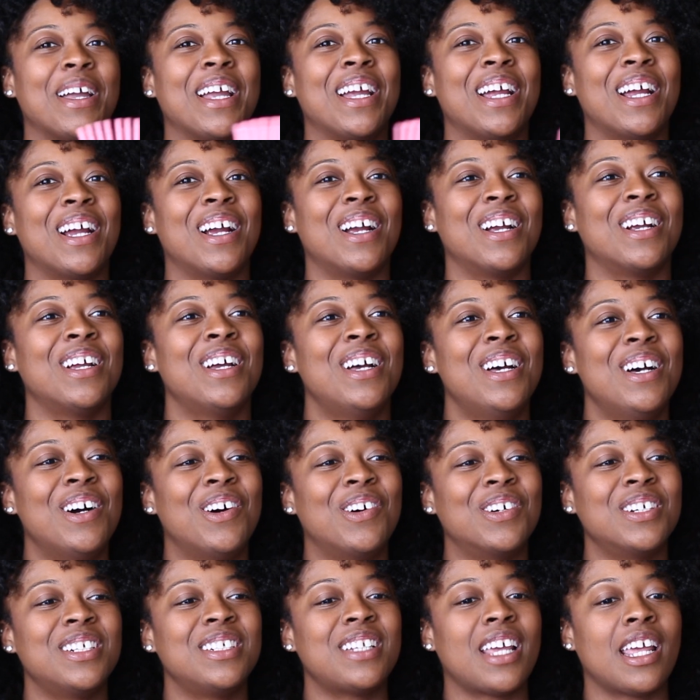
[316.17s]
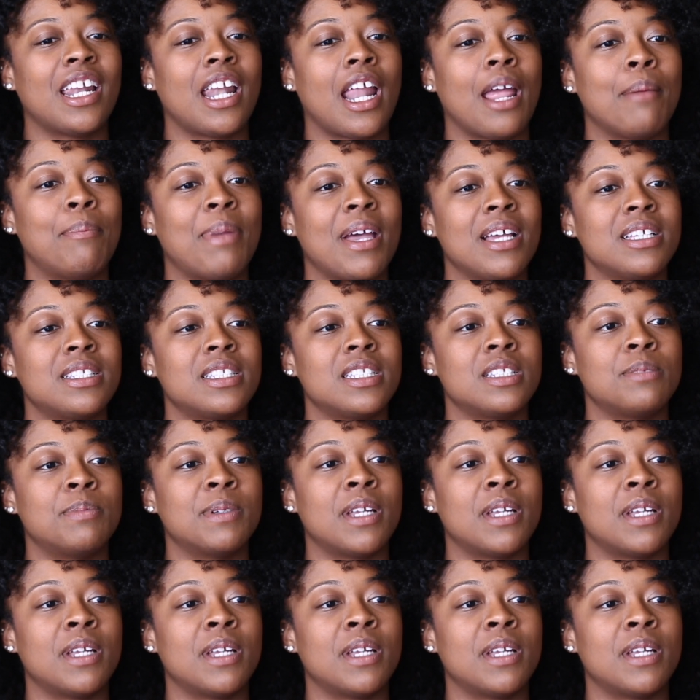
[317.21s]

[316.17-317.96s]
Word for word: hair on a day-to-day -day basis,